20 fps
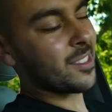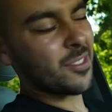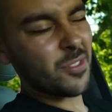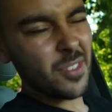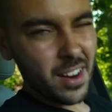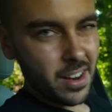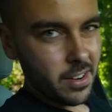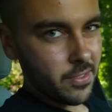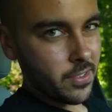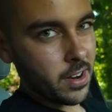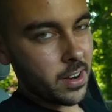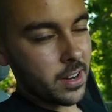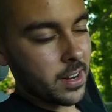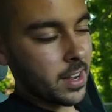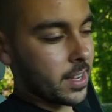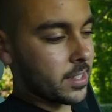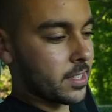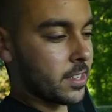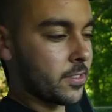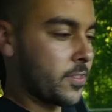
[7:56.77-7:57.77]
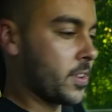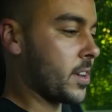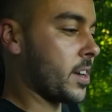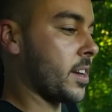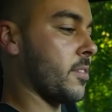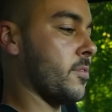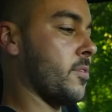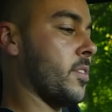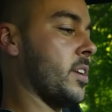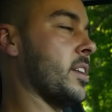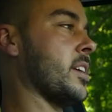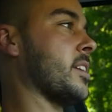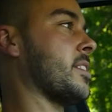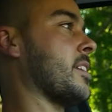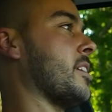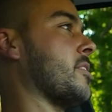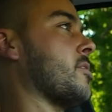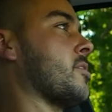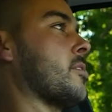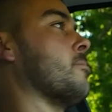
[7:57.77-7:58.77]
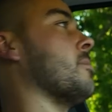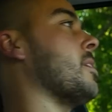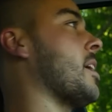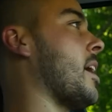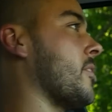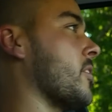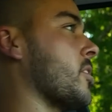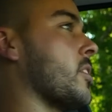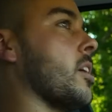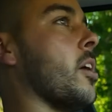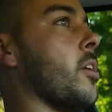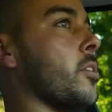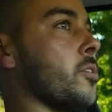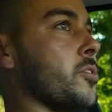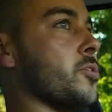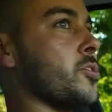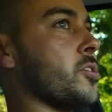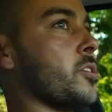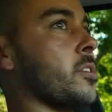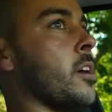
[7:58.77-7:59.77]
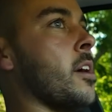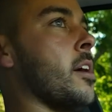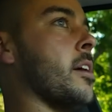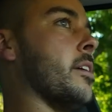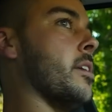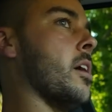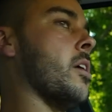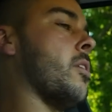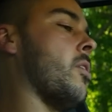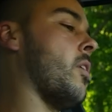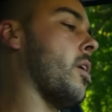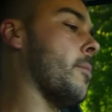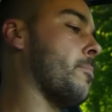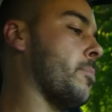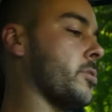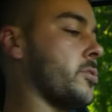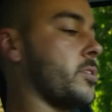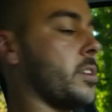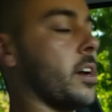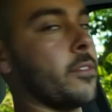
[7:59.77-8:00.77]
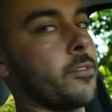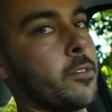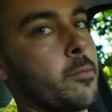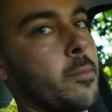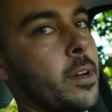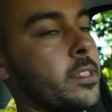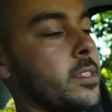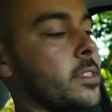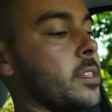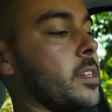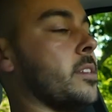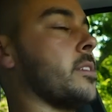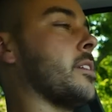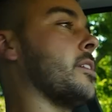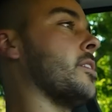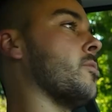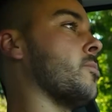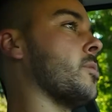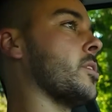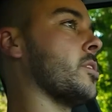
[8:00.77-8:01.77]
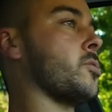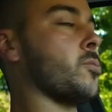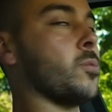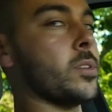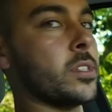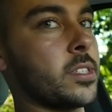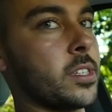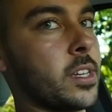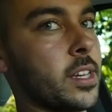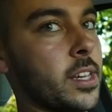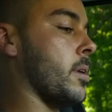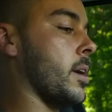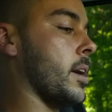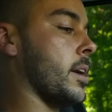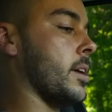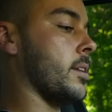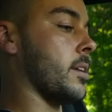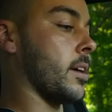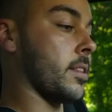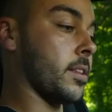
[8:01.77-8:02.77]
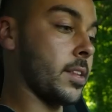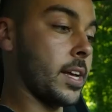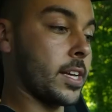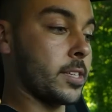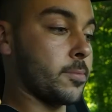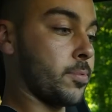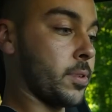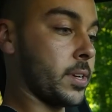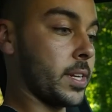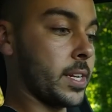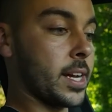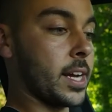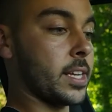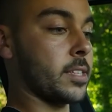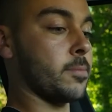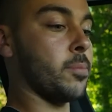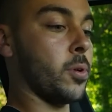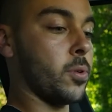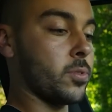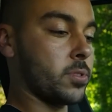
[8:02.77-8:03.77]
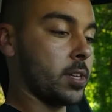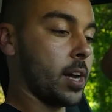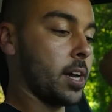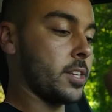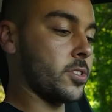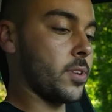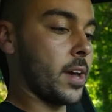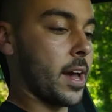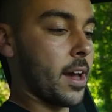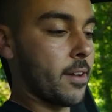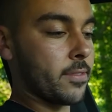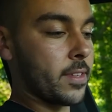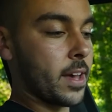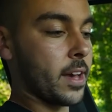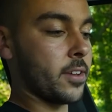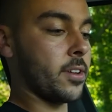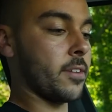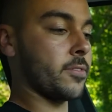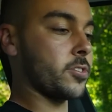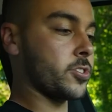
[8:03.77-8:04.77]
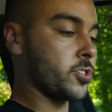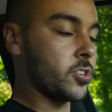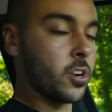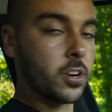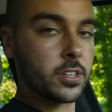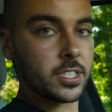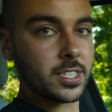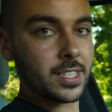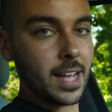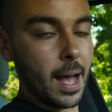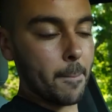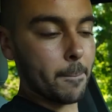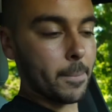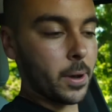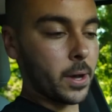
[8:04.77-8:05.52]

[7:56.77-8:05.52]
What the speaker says: it's very, very nice. It's very convenient that you could be on the go and you just know, oh, I pushed down for my seats. I know where to twist but nonetheless, pretty nice. Both sides you have that. You have your start-stop